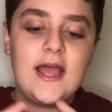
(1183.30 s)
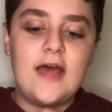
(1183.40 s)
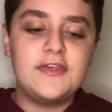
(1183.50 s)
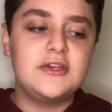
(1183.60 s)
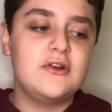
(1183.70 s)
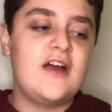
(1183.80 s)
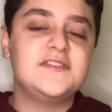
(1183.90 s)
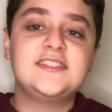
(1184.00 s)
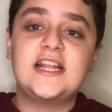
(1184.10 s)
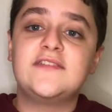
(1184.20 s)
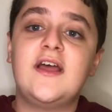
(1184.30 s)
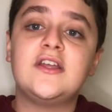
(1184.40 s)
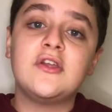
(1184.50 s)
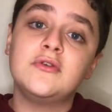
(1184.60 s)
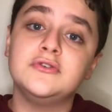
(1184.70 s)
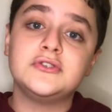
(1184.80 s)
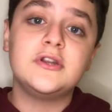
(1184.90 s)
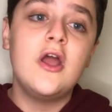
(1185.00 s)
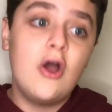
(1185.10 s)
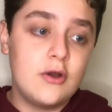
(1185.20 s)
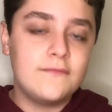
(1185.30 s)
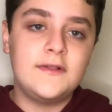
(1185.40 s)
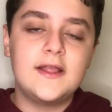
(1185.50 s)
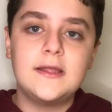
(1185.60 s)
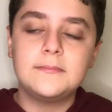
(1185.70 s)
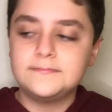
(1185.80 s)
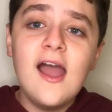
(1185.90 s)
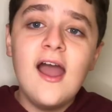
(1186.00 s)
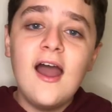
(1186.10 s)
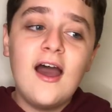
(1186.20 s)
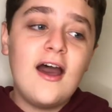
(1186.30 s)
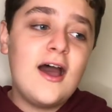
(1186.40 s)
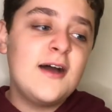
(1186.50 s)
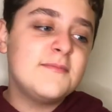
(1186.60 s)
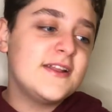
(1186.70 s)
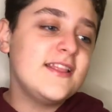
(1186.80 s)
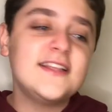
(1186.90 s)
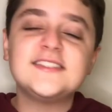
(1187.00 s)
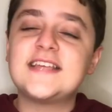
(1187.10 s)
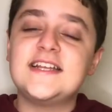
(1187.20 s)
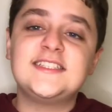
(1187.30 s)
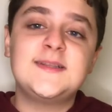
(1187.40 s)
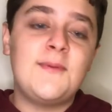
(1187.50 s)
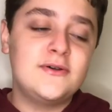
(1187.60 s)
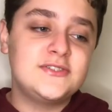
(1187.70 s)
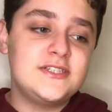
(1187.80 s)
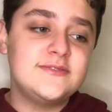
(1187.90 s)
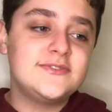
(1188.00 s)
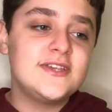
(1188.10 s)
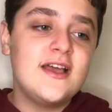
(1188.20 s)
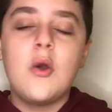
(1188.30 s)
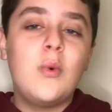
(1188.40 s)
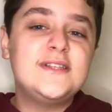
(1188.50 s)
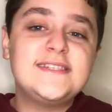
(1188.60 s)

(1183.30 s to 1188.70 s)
I think it'll have a satisfying conclusion, hopefully. Um, but let's just get into the positives. Once